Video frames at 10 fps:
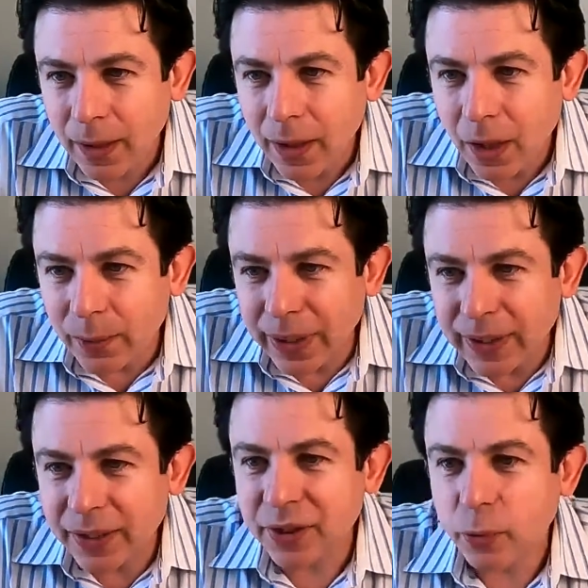All right,
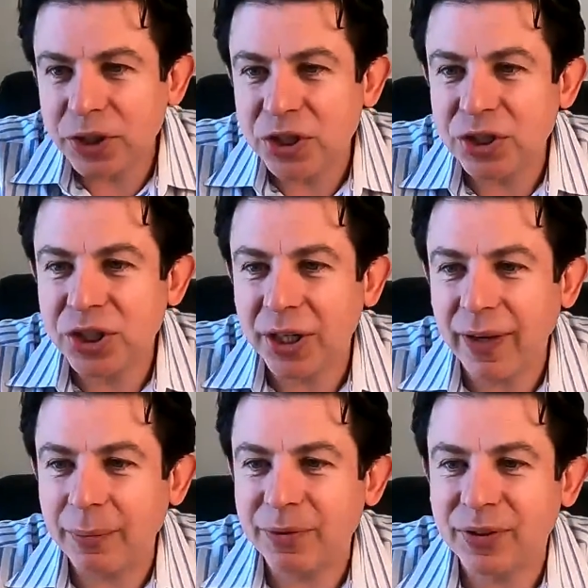here's a question. Jeff
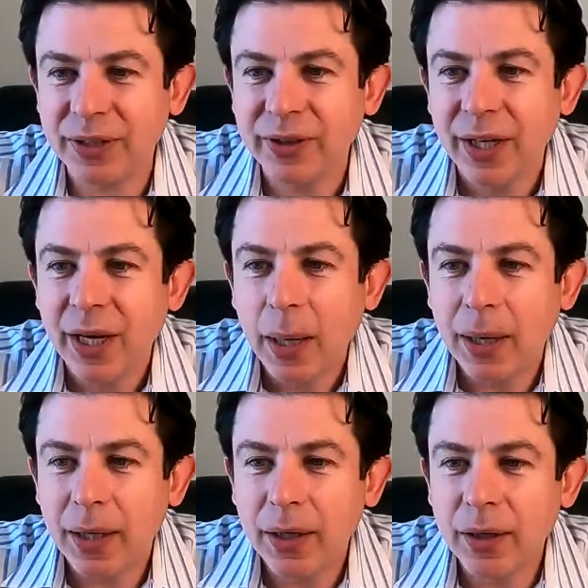M says,
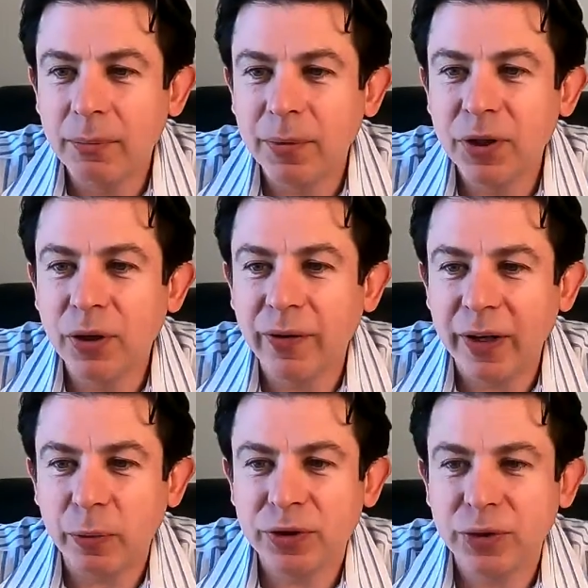your vet
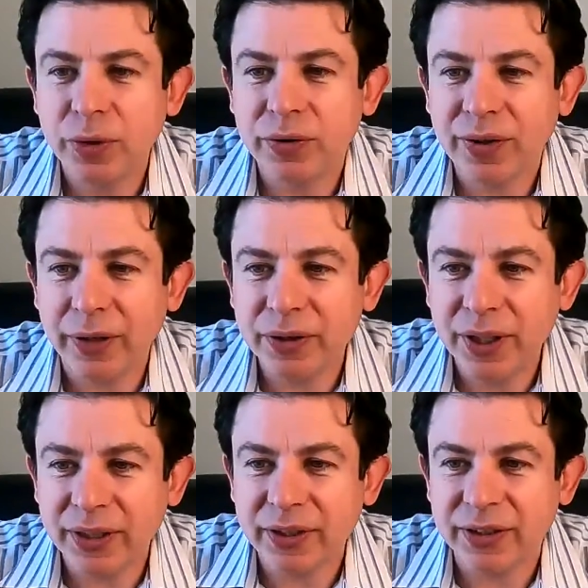wants to do your thyroid
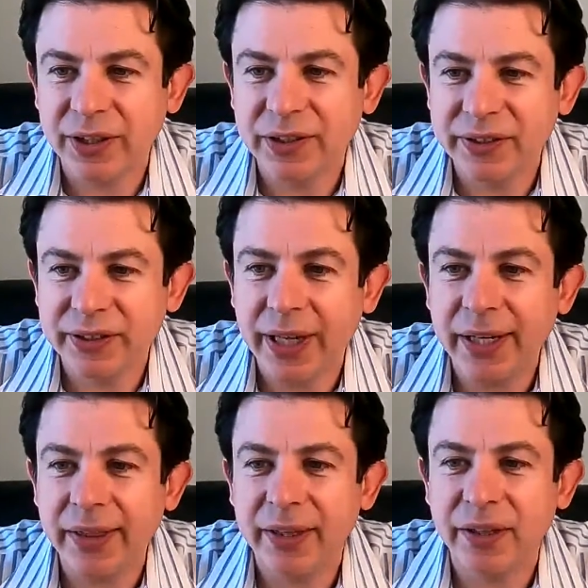test because they
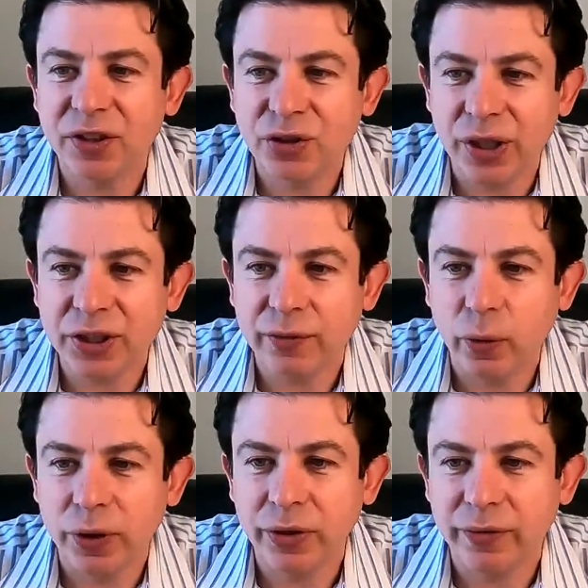say that the stress of
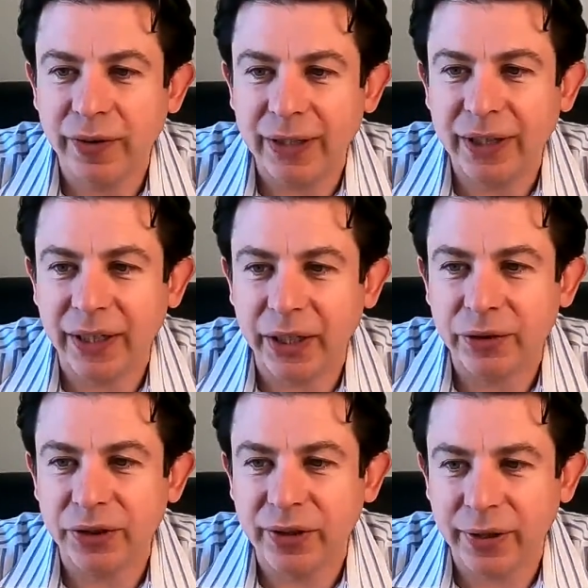going to the vet can
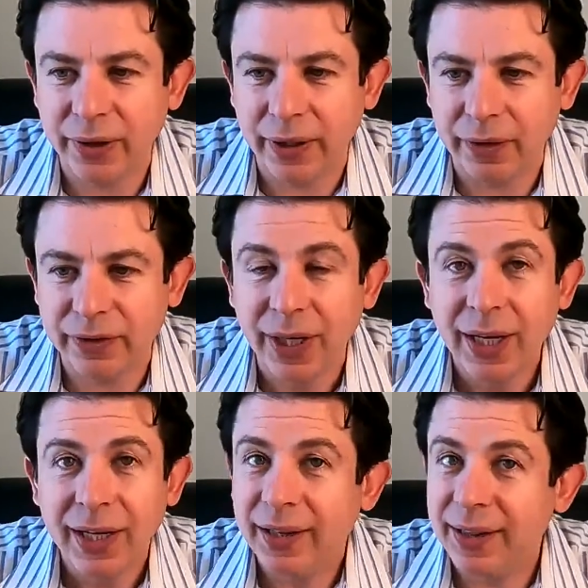increase thyroid levels.
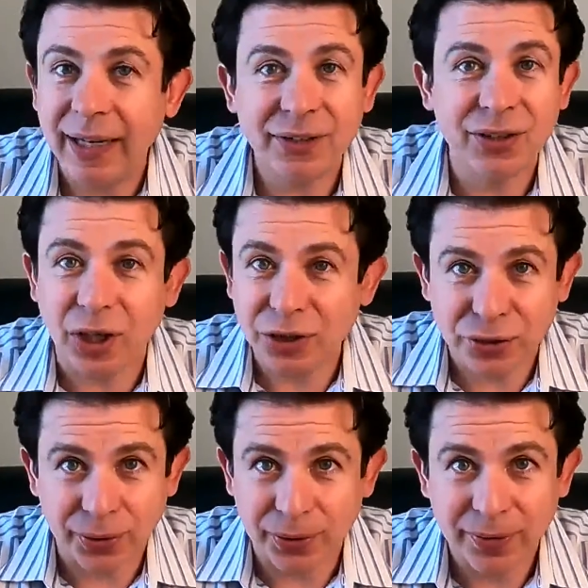That is not
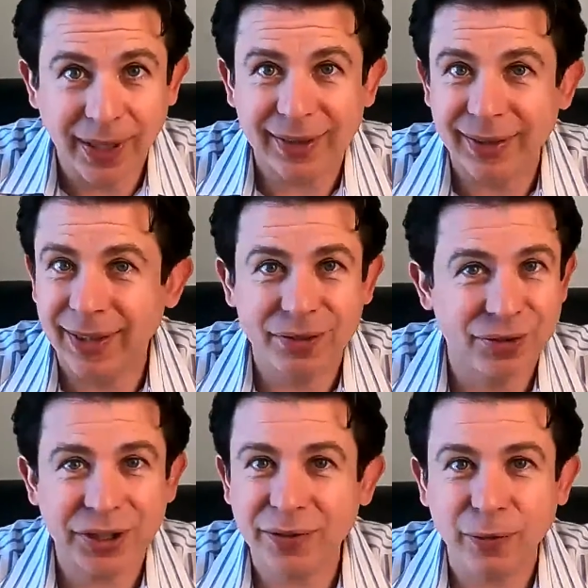true. That
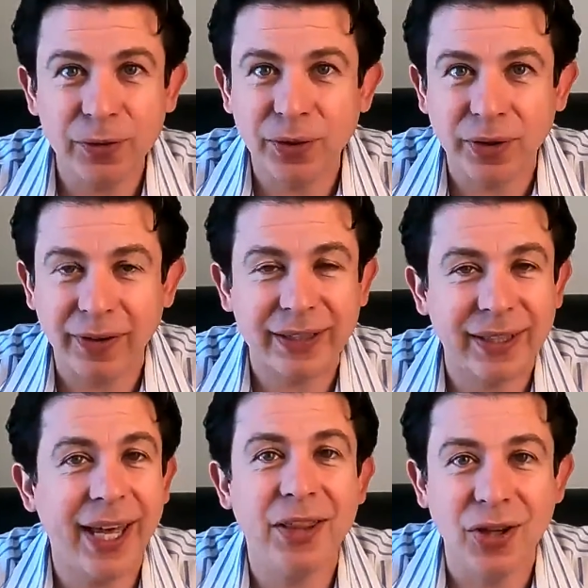stress of going to the vet
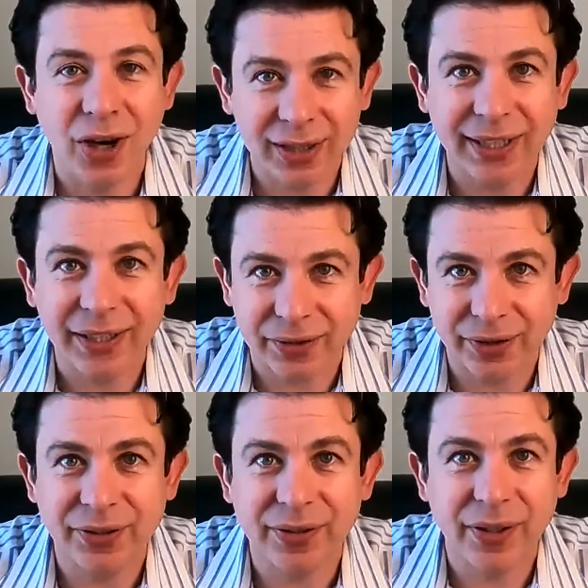cannot
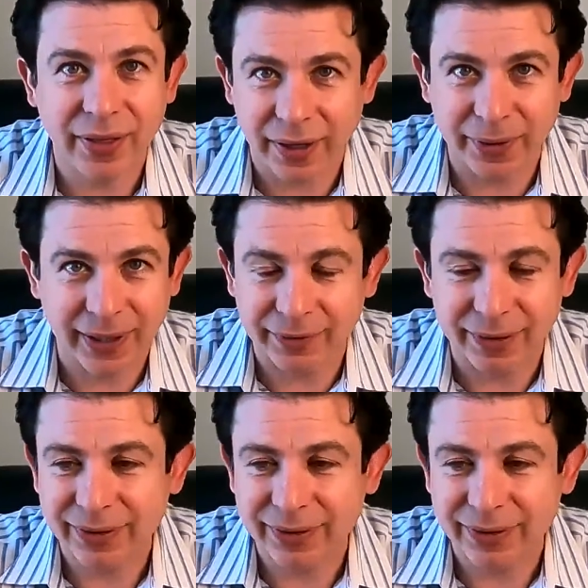increase thyroid levels.